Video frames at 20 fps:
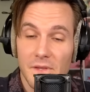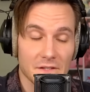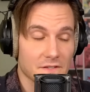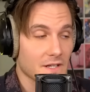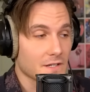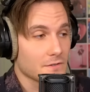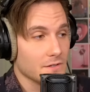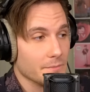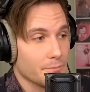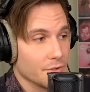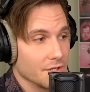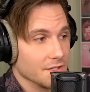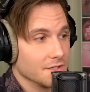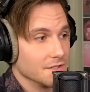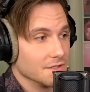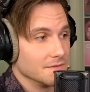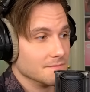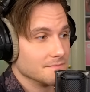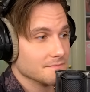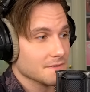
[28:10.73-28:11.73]
That's actually pretty
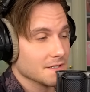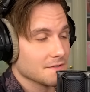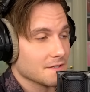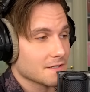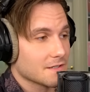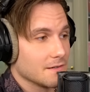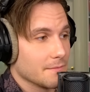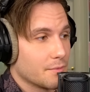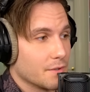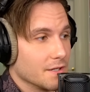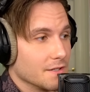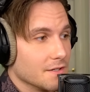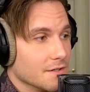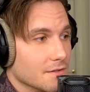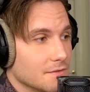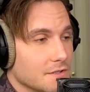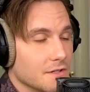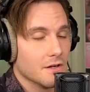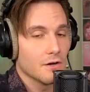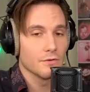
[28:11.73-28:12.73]
good. That's actually pretty
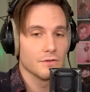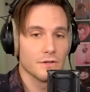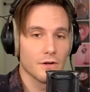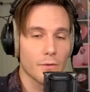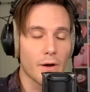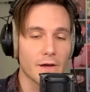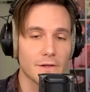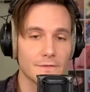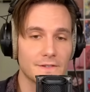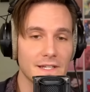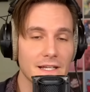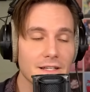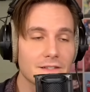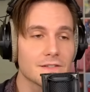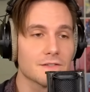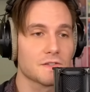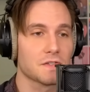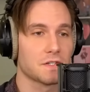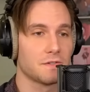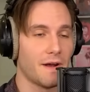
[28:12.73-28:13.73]
good. You know, you know, a
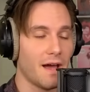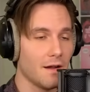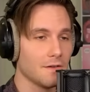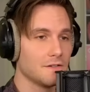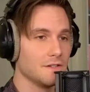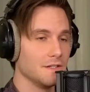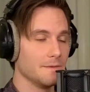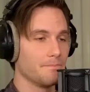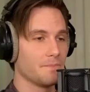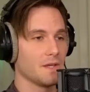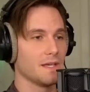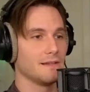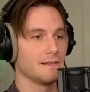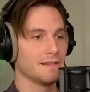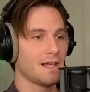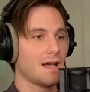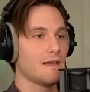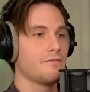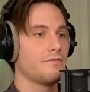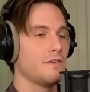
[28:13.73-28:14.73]
decent strategy in
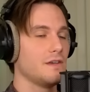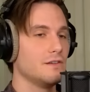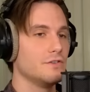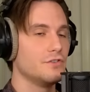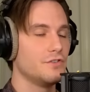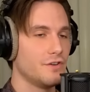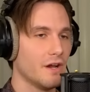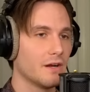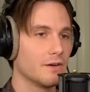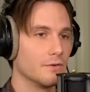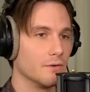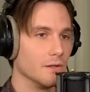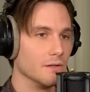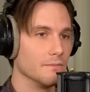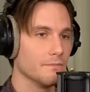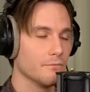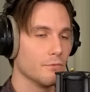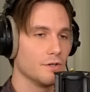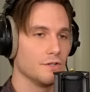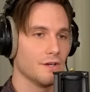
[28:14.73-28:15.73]
life in general
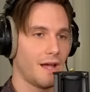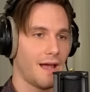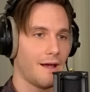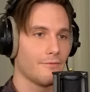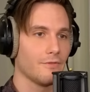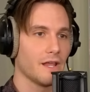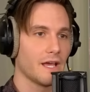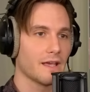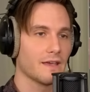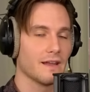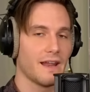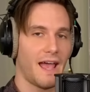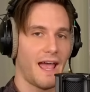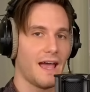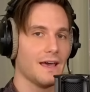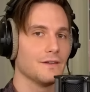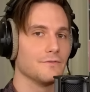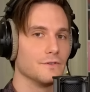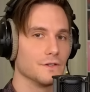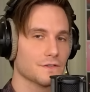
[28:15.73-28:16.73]
when you have like an
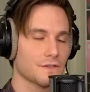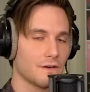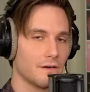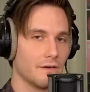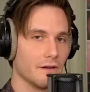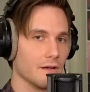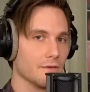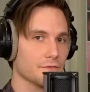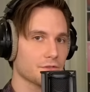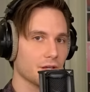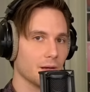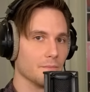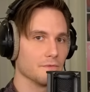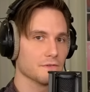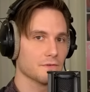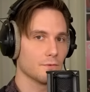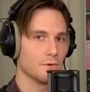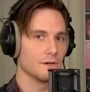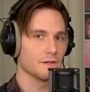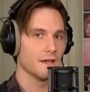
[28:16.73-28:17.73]
adversary of some
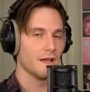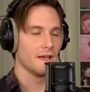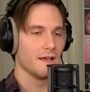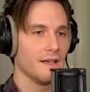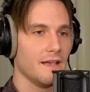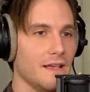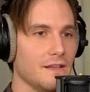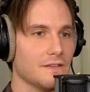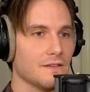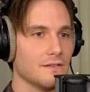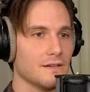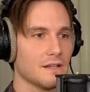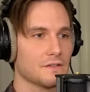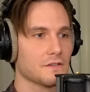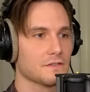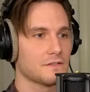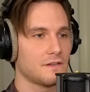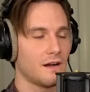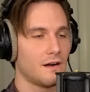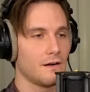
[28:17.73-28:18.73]
sort, isn't
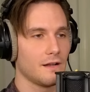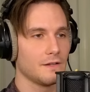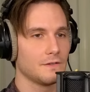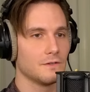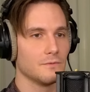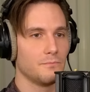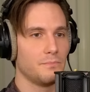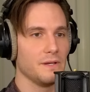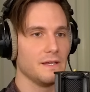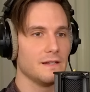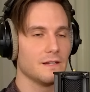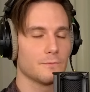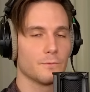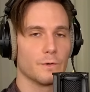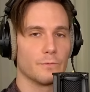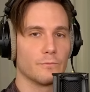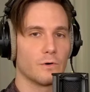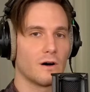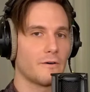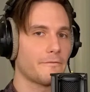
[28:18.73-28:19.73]
necessarily to beat it
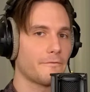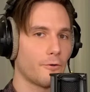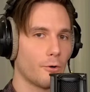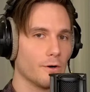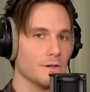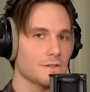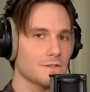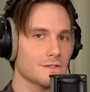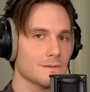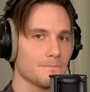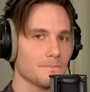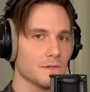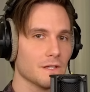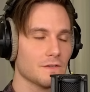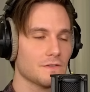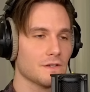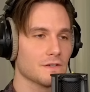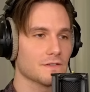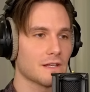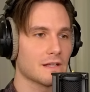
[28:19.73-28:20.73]
with raw force,
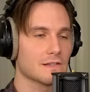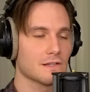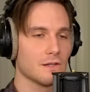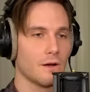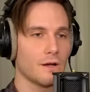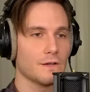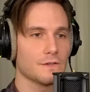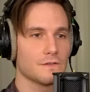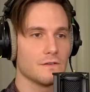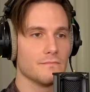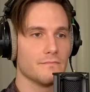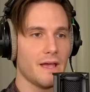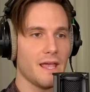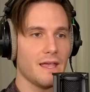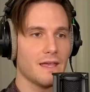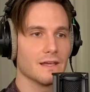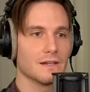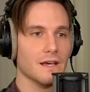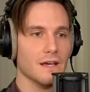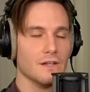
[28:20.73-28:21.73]
it's just as long as you
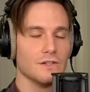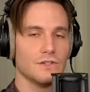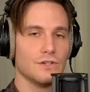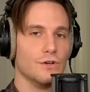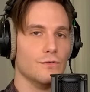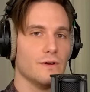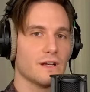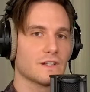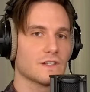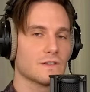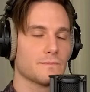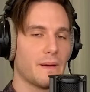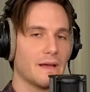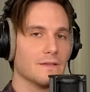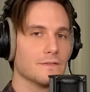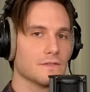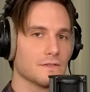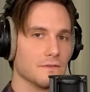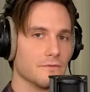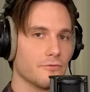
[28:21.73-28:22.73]
make it too
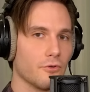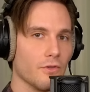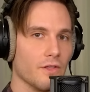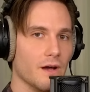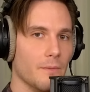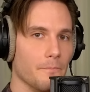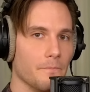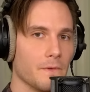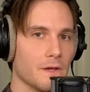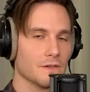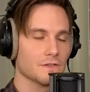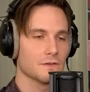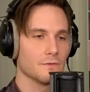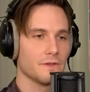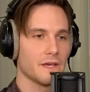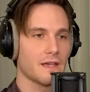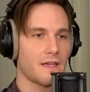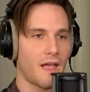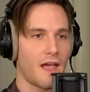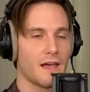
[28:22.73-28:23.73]
expensive for them, so
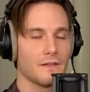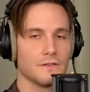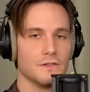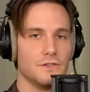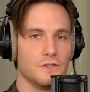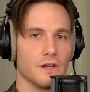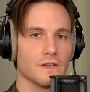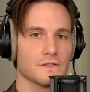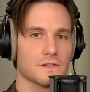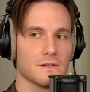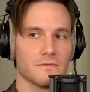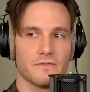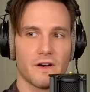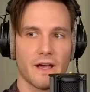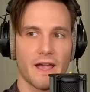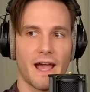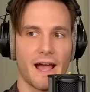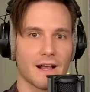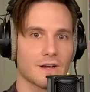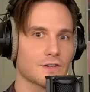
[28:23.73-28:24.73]
they can't justify
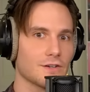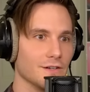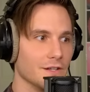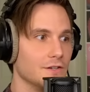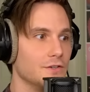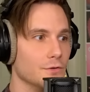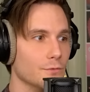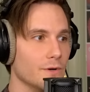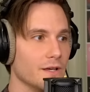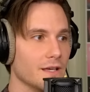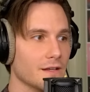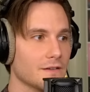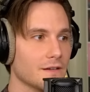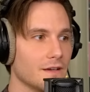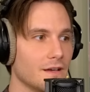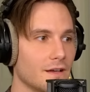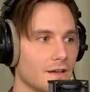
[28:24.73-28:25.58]
actually doing it,